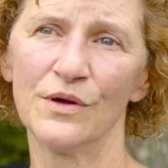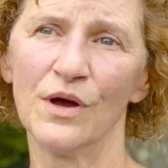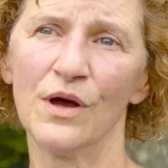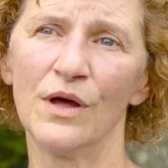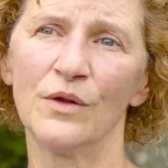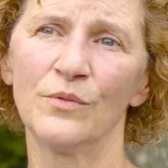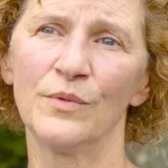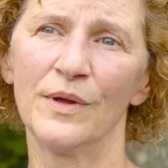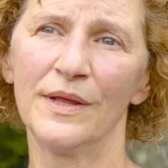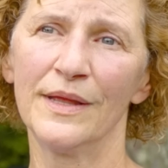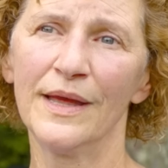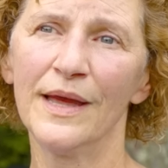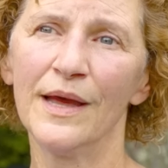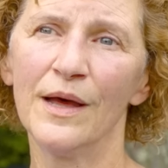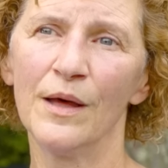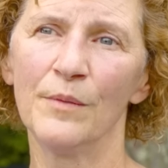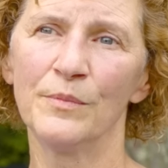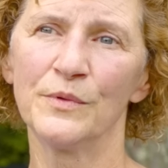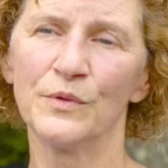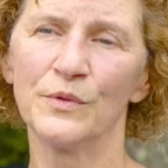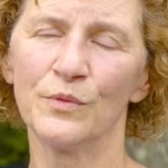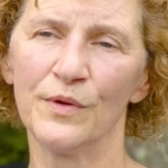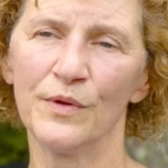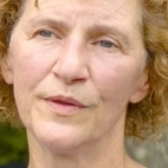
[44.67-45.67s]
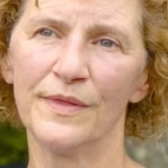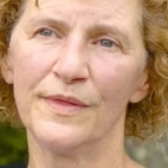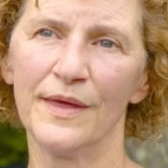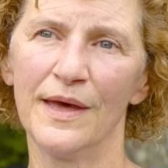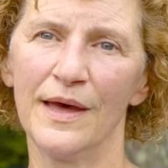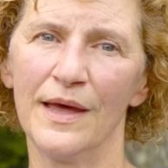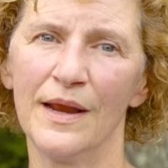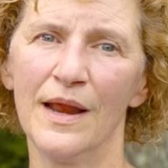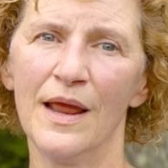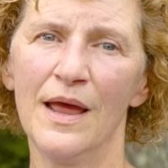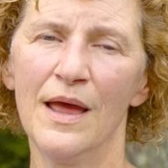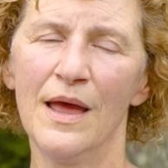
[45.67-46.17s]
Caldwell helped with
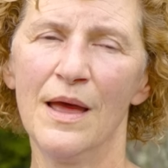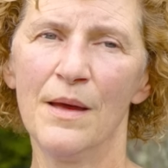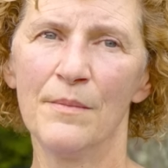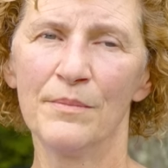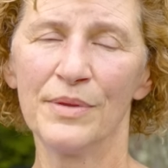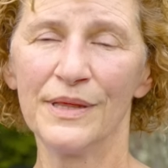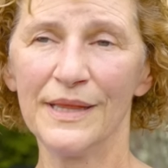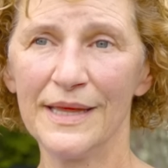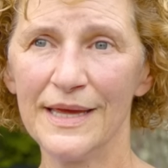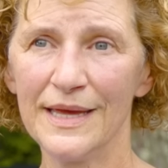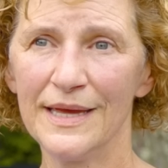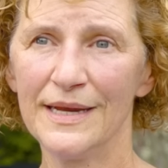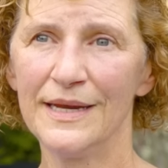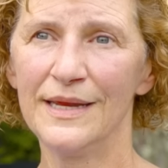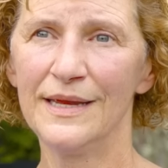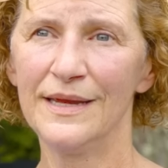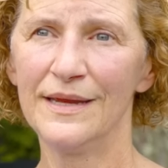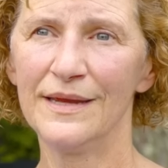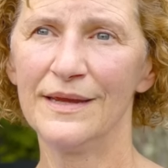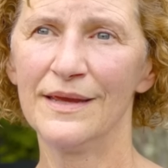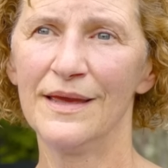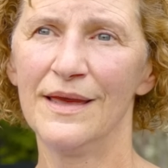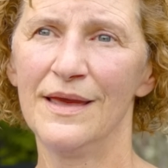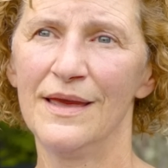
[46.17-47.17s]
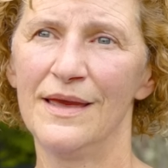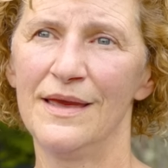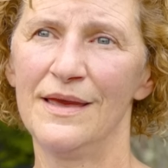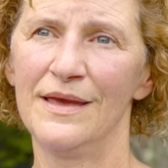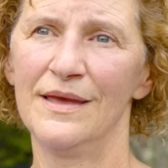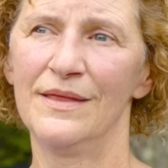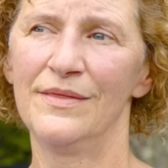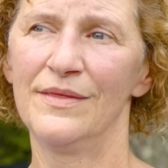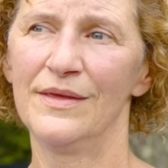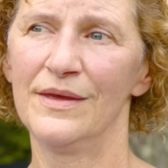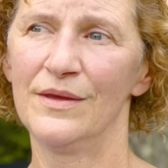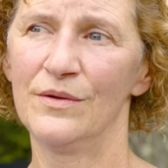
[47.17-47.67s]
that planning
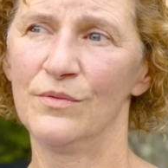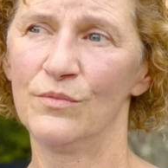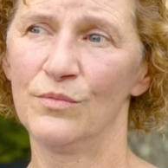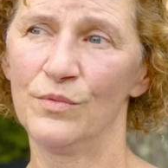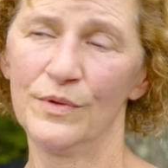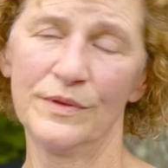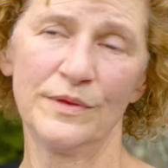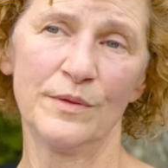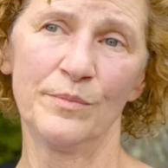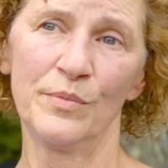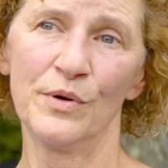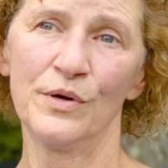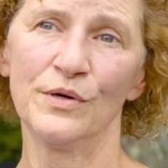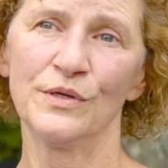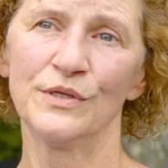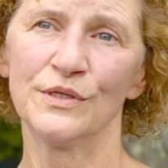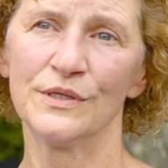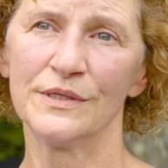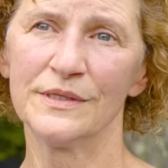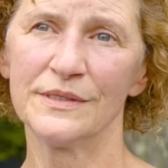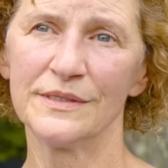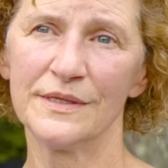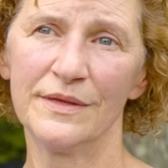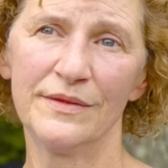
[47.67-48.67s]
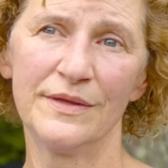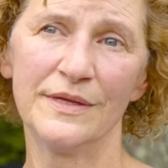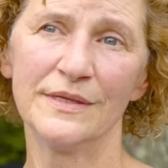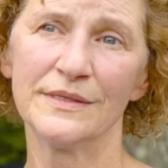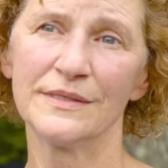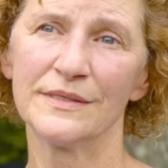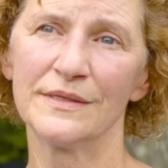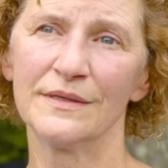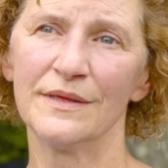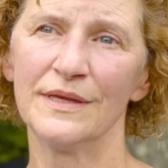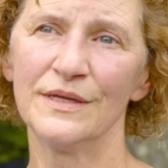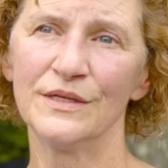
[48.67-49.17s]
and then with the purchase and the
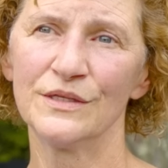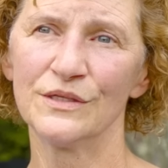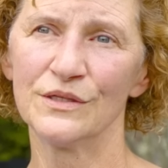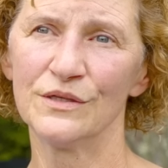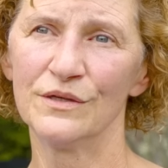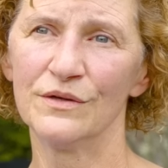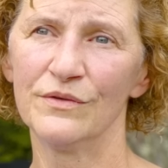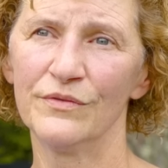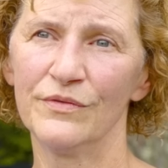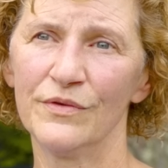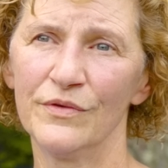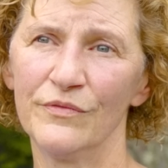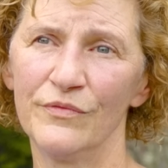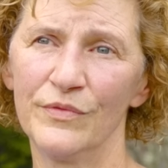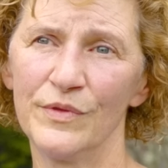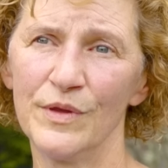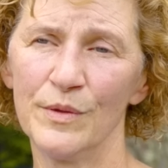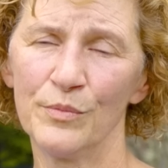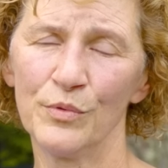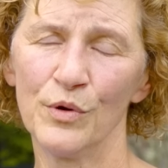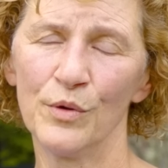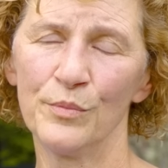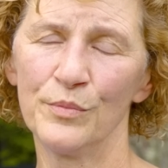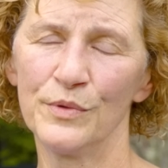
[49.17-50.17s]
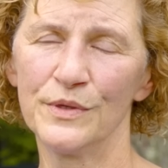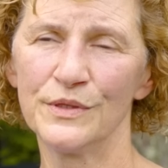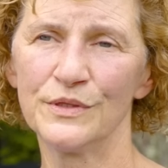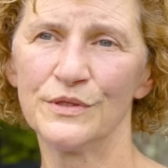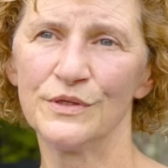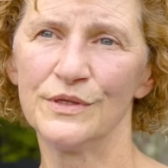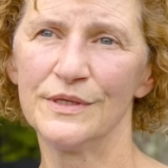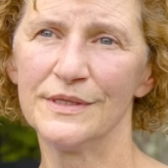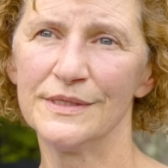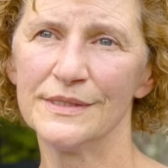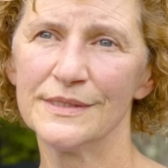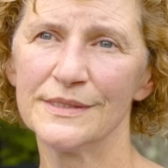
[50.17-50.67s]
installation of the appropriate
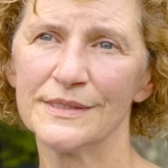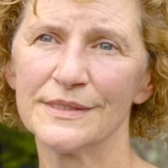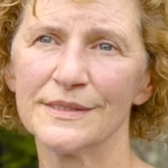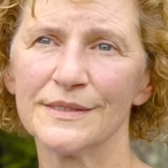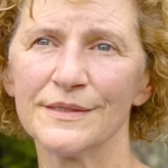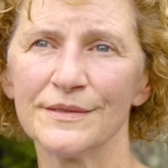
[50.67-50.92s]
trees.